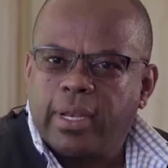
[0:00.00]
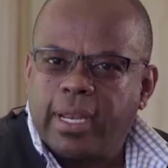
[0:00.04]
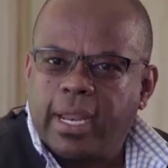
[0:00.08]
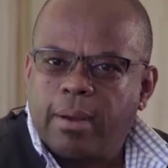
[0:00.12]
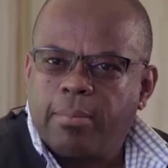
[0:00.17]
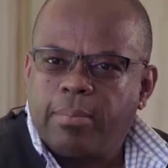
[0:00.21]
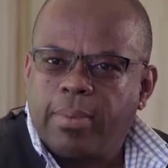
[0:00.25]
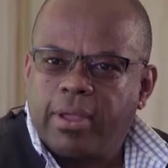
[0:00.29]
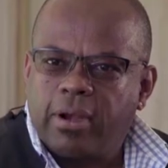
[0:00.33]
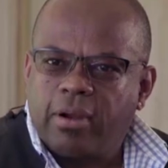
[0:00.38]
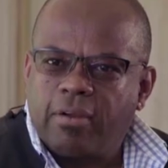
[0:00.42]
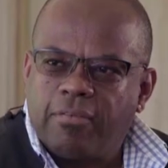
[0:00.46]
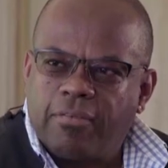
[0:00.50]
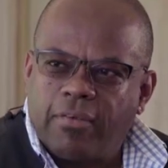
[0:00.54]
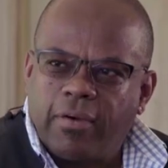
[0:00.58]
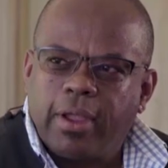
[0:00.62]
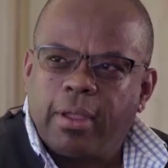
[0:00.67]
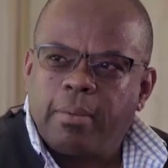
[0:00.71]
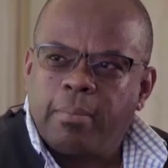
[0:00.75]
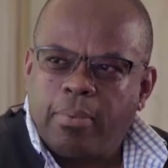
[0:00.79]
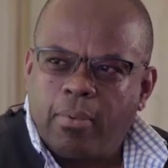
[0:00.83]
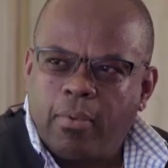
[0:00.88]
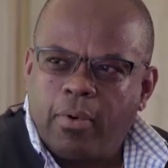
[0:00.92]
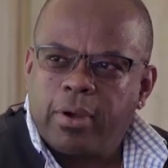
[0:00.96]
elaborate on a
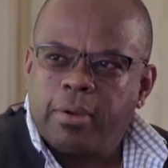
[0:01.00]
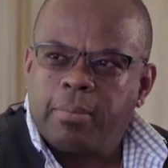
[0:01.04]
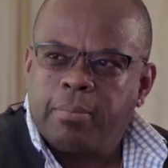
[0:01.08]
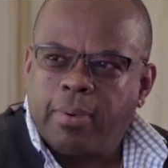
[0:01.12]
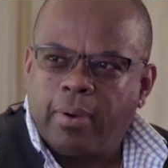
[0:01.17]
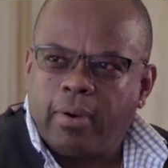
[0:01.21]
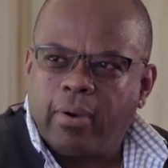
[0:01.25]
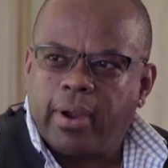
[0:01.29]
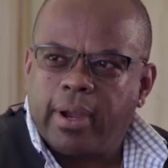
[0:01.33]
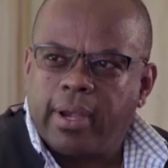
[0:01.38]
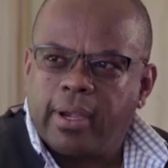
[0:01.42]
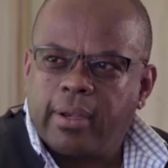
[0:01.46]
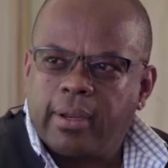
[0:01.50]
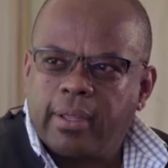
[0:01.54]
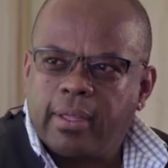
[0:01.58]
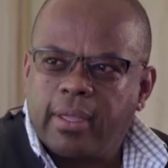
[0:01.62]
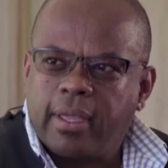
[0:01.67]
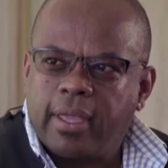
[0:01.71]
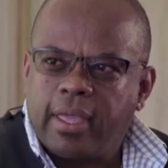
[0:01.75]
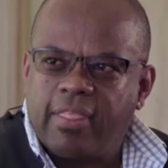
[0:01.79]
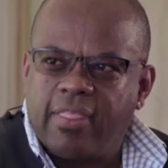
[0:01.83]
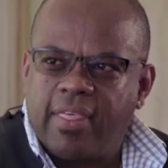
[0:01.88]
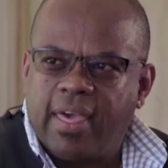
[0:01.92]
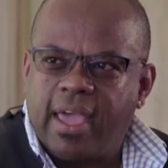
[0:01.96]
very important point,
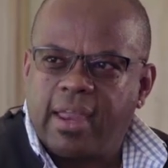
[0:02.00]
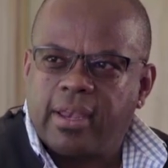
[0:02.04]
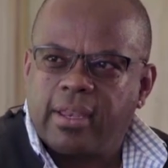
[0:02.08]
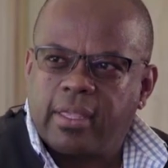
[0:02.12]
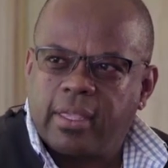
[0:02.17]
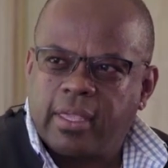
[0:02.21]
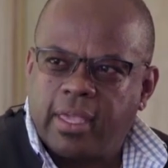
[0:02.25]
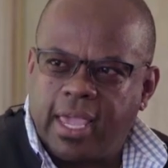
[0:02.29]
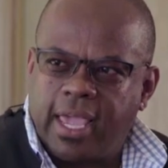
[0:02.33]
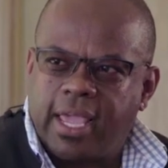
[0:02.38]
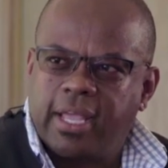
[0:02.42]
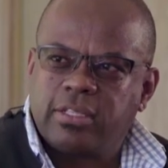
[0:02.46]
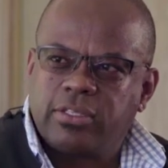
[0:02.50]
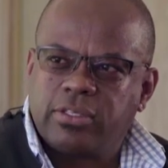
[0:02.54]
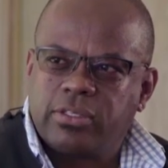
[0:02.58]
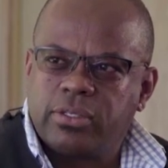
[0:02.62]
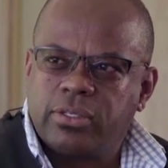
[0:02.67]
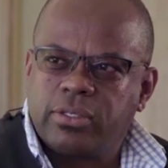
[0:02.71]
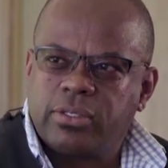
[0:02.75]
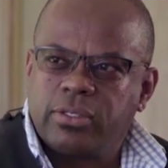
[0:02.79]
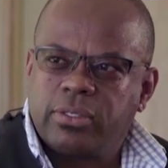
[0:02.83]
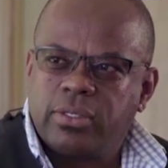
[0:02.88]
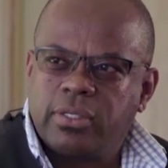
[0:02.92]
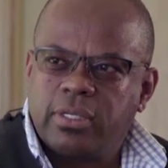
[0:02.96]
and that
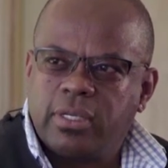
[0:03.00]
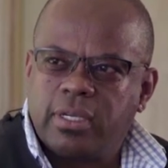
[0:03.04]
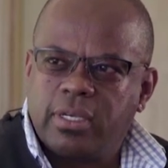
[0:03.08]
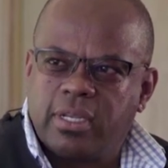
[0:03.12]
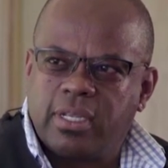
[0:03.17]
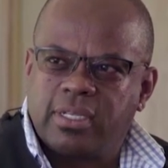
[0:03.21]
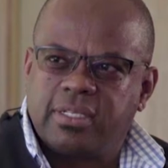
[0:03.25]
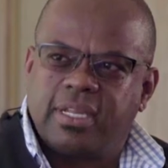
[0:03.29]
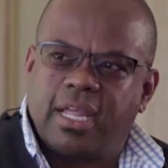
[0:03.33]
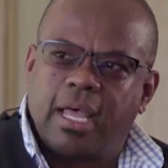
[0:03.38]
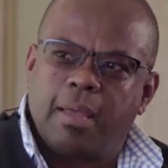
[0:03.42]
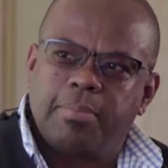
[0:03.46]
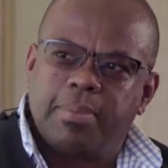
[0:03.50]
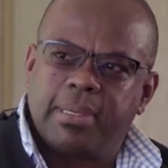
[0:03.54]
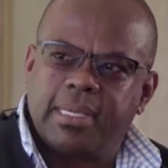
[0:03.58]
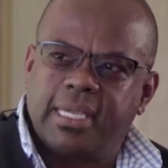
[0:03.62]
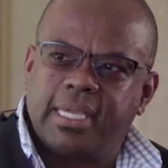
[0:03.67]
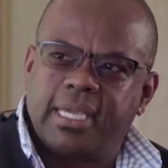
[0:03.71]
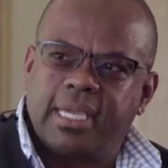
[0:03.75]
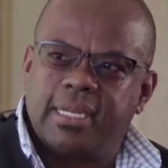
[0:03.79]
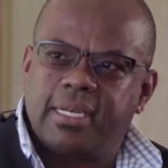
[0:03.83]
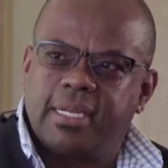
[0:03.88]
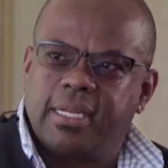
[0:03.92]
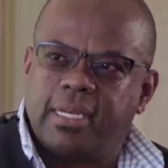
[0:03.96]
cancer does not
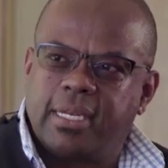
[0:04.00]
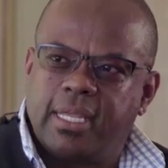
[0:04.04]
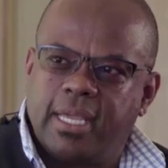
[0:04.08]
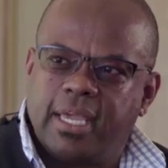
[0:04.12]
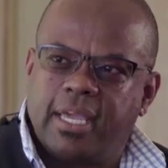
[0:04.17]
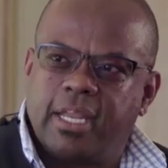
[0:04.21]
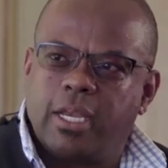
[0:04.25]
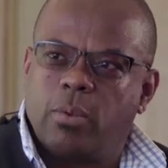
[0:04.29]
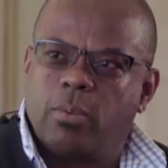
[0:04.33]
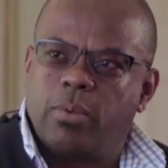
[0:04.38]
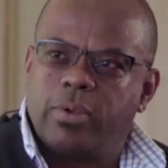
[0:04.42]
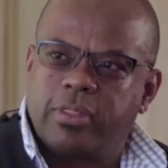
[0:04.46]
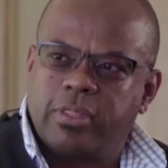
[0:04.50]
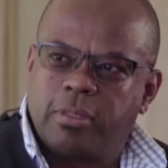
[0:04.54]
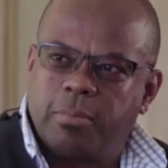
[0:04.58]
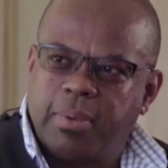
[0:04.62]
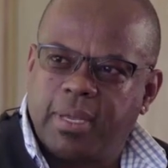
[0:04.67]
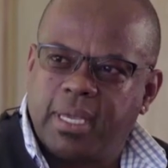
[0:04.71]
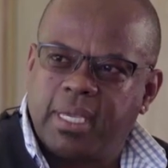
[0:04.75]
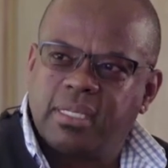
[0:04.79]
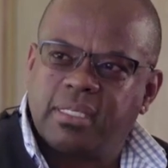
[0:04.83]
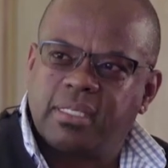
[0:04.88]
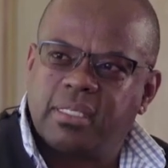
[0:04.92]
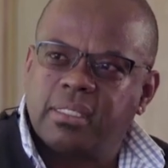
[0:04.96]
begin and end with the
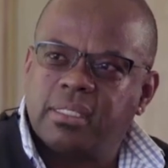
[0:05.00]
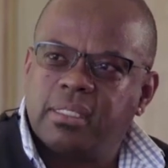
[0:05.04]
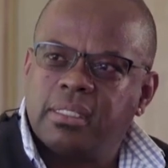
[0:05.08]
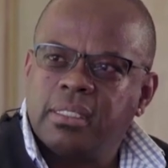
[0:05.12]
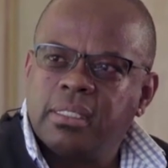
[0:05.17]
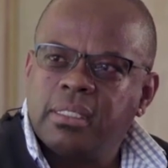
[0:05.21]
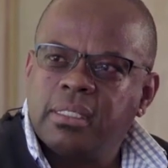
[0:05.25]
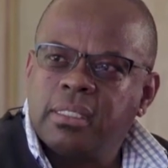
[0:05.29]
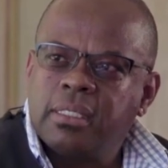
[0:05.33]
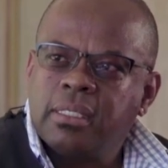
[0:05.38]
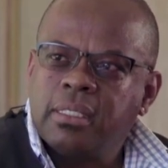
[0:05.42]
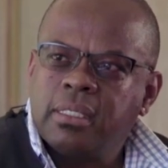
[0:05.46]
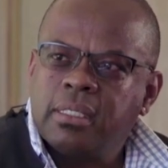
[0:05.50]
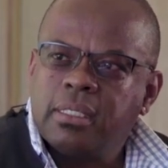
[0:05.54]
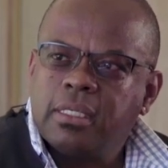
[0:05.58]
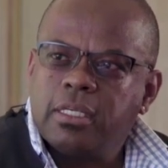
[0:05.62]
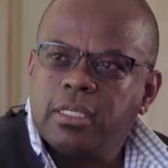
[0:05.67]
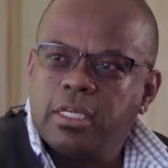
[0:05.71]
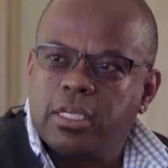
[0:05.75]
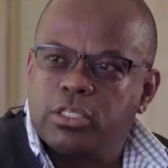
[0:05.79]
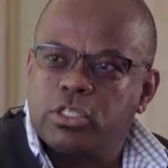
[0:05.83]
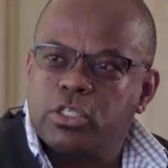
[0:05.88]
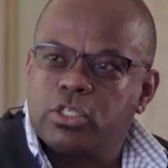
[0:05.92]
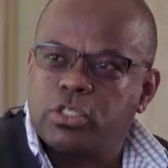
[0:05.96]
patient.
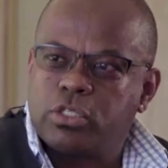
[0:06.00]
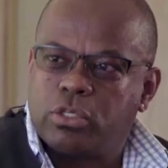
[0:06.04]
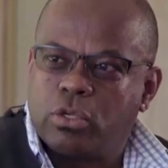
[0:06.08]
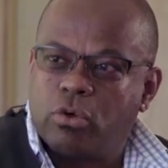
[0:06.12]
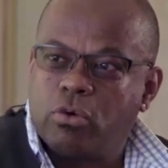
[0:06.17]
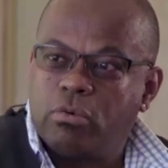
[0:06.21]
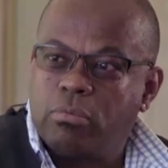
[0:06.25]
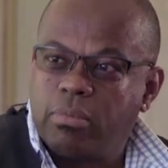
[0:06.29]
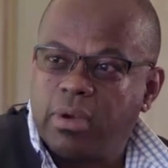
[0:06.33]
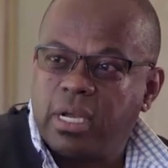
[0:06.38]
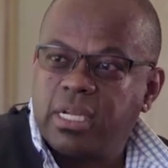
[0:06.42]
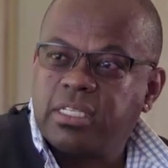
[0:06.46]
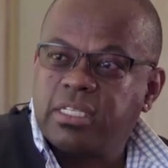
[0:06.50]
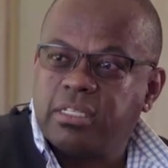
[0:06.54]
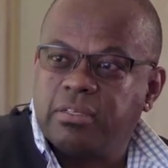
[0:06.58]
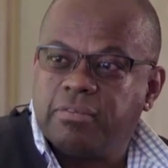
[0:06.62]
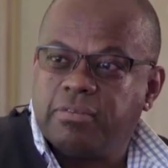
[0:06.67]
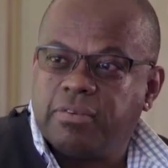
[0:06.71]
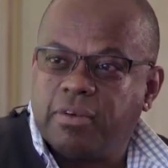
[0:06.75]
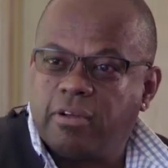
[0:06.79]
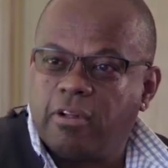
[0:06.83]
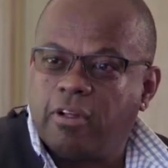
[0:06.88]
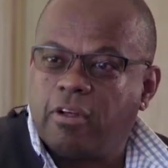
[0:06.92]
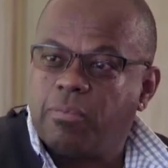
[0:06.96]
There's so much
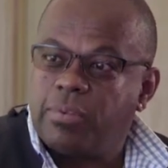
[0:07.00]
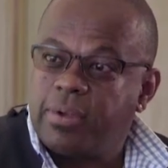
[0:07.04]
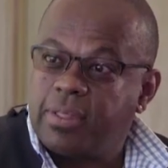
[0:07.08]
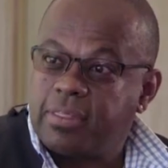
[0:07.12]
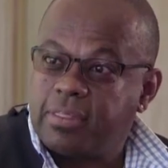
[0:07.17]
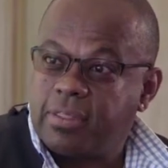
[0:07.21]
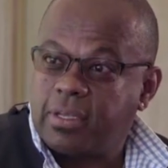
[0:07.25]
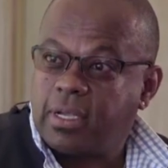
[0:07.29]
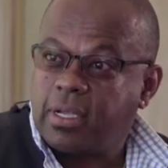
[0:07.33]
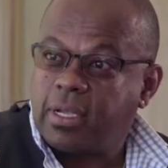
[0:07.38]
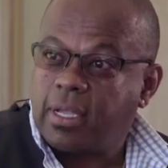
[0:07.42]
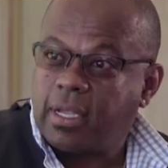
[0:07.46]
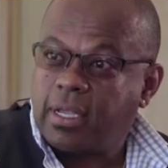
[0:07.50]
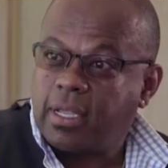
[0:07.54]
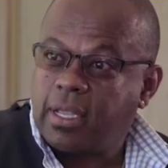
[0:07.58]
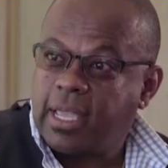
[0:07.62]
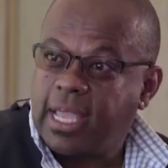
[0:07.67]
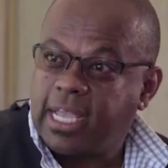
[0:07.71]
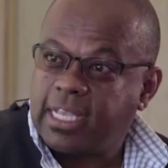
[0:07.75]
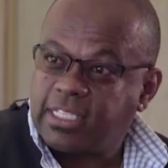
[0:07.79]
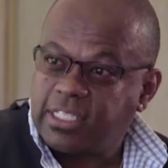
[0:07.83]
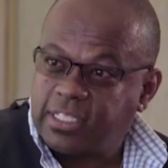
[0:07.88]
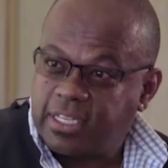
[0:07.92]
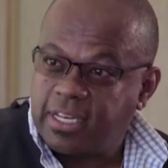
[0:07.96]
involved with the
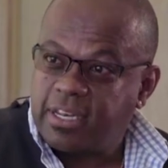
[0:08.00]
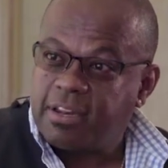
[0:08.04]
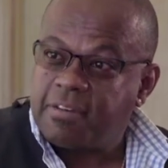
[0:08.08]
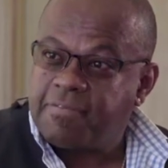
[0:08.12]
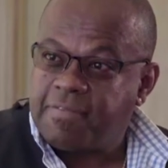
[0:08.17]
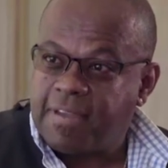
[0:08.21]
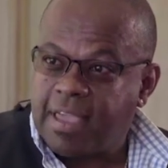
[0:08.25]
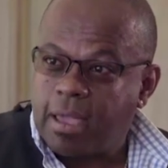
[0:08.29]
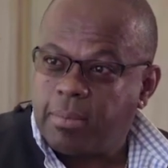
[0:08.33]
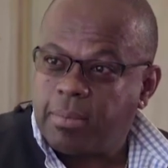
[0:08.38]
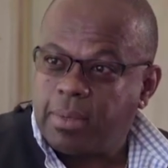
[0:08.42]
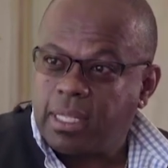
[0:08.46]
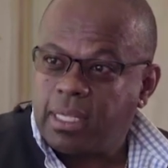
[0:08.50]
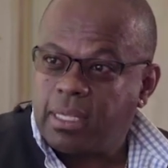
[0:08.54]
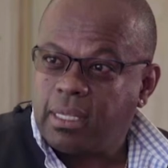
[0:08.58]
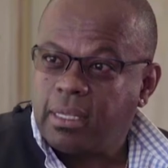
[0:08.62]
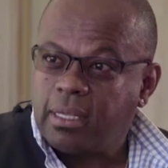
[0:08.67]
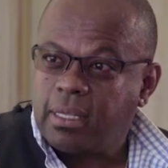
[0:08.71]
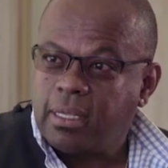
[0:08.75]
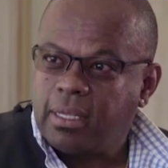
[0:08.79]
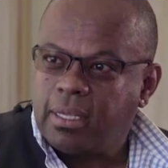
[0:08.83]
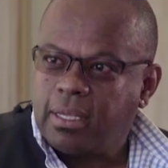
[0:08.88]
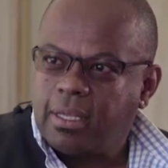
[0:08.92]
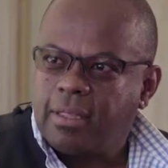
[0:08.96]
extended family
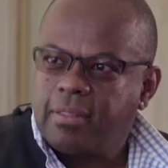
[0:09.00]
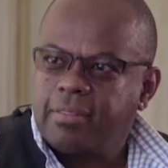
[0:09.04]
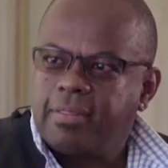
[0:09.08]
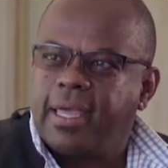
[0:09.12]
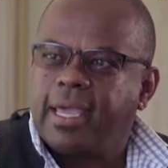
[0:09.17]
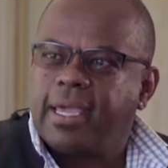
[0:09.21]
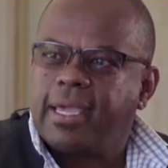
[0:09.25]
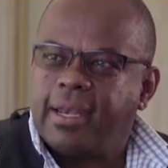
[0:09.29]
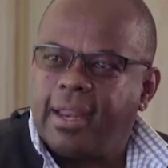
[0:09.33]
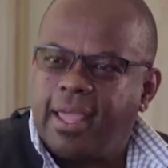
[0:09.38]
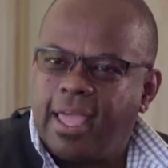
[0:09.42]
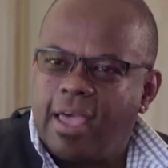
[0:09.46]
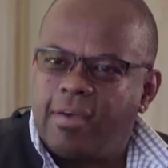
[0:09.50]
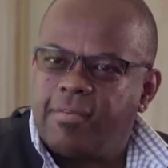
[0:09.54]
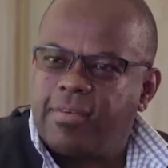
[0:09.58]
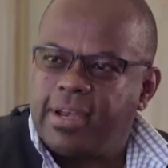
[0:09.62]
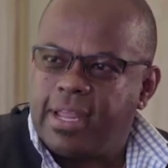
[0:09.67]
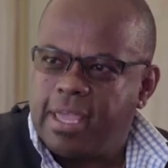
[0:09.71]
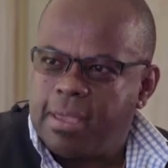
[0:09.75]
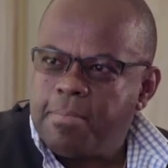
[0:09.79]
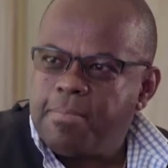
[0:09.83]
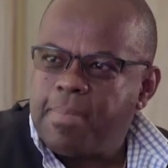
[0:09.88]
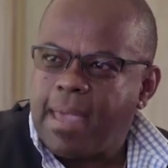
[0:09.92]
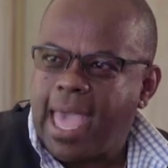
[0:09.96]
that can have
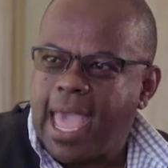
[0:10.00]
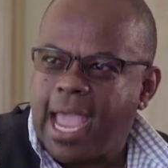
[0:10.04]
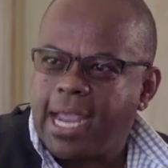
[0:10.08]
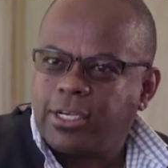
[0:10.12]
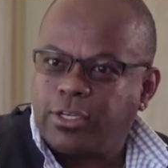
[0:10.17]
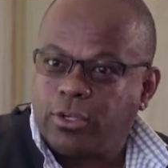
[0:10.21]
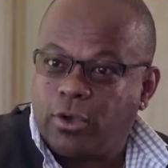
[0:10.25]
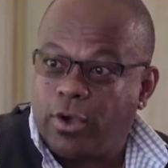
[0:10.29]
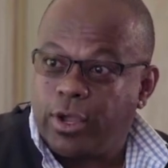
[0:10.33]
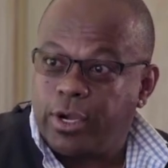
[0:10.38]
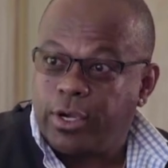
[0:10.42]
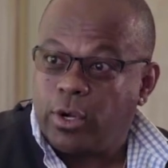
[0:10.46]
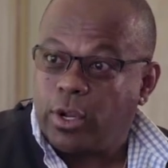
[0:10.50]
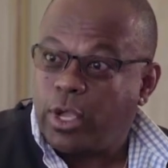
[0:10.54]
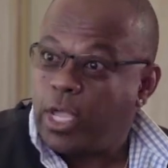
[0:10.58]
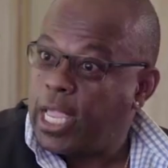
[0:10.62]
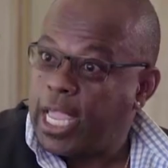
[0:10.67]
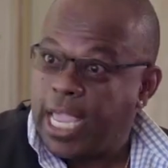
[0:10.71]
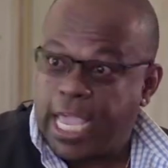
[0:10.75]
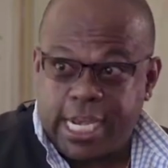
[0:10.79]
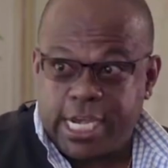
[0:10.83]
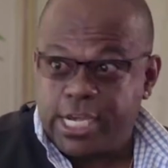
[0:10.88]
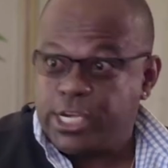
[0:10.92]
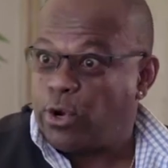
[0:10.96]
an impact on
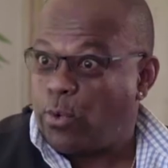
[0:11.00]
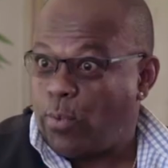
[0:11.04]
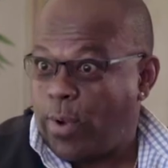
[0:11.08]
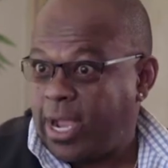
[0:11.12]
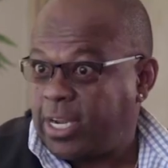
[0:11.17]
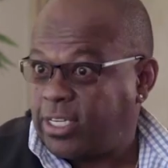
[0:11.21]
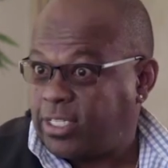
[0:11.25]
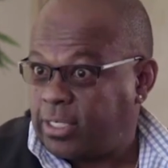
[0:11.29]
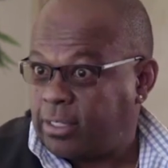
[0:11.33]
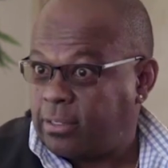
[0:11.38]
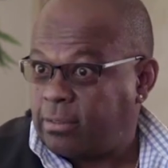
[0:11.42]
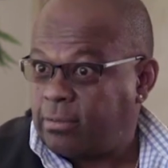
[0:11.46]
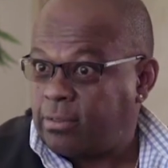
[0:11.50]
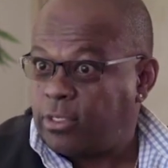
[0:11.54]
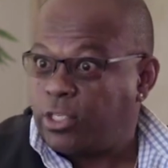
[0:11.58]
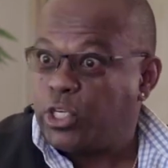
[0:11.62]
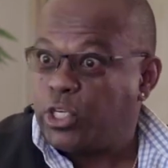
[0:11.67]
any direction,